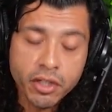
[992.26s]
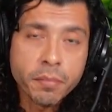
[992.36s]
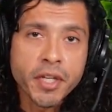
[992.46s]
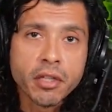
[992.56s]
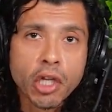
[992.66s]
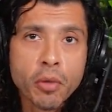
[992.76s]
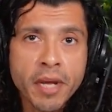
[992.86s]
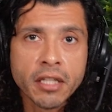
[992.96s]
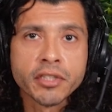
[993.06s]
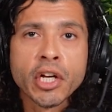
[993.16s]
It could be
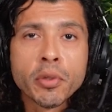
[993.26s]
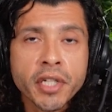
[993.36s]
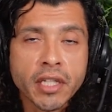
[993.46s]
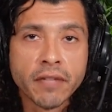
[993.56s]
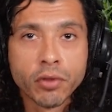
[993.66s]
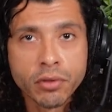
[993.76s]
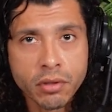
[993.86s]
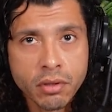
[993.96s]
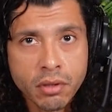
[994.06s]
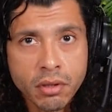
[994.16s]
low melatonin
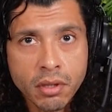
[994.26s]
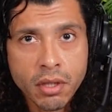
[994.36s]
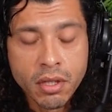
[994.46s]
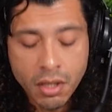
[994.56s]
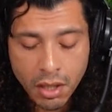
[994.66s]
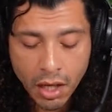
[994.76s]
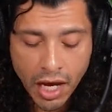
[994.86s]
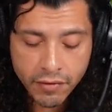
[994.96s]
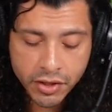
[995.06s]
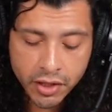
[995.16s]
levels.
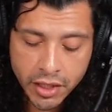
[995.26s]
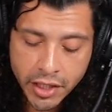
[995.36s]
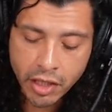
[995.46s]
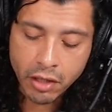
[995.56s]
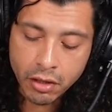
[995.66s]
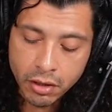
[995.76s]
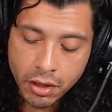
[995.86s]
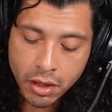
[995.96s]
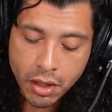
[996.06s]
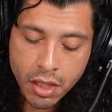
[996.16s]
I have a study
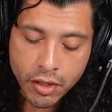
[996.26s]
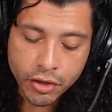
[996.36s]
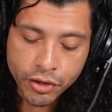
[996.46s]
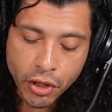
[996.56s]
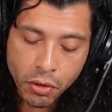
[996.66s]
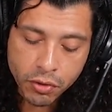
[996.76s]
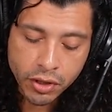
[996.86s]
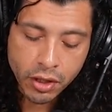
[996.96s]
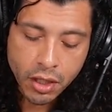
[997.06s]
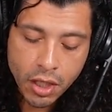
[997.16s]
here that
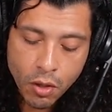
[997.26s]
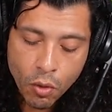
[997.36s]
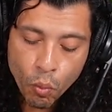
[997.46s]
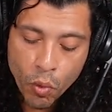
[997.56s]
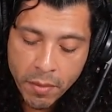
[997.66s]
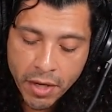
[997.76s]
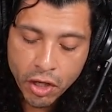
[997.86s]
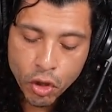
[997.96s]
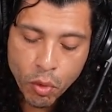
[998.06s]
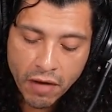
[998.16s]
shows
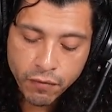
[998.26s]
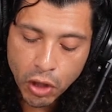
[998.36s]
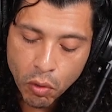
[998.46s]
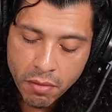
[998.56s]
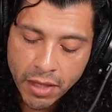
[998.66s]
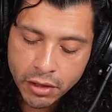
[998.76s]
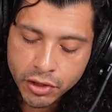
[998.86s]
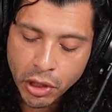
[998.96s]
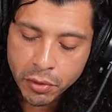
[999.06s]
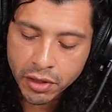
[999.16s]
women who have lower
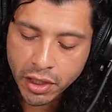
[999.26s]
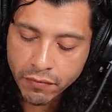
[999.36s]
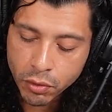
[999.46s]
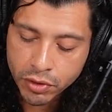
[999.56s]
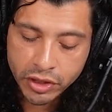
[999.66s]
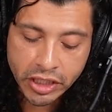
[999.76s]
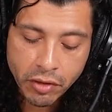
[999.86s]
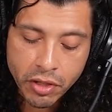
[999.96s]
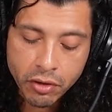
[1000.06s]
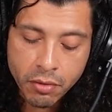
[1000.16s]
melatonin levels
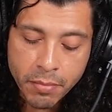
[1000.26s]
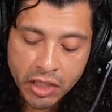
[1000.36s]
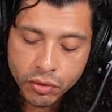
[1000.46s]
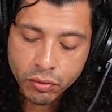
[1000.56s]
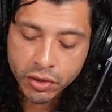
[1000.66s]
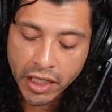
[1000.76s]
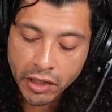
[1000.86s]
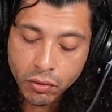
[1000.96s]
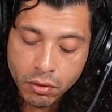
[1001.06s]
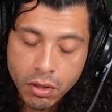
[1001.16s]
during their menstrual
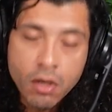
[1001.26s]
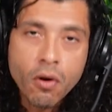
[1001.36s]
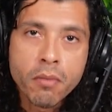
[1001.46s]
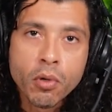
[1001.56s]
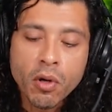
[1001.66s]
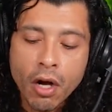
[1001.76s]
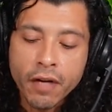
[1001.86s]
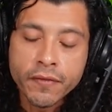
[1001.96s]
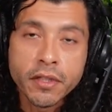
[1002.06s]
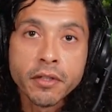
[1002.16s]
cycle are
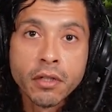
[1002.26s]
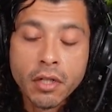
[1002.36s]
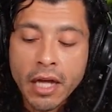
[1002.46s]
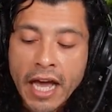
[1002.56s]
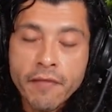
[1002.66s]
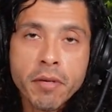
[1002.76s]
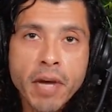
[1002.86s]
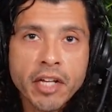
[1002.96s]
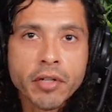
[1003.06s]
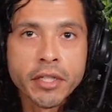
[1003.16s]
more often
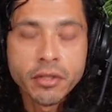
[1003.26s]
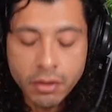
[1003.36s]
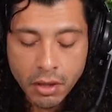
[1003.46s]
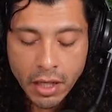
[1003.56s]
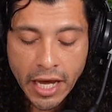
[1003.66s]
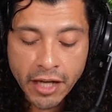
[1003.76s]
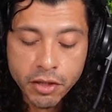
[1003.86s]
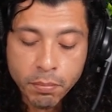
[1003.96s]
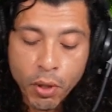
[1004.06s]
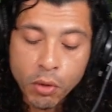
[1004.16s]
having migraines,
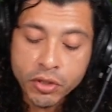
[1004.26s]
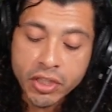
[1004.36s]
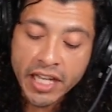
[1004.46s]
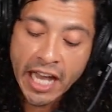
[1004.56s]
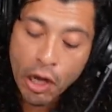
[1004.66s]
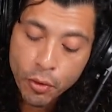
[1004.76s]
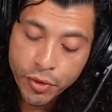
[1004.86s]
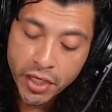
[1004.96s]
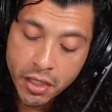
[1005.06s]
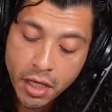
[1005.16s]
as opposed to
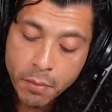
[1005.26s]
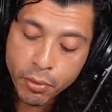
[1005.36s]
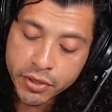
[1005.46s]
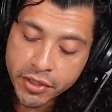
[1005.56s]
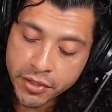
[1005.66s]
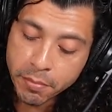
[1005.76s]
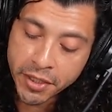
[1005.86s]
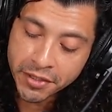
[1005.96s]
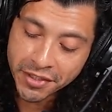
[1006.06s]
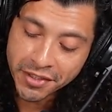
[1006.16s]
healthy
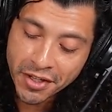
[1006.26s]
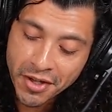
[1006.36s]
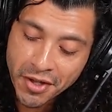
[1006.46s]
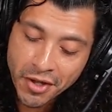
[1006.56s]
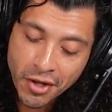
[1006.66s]
participants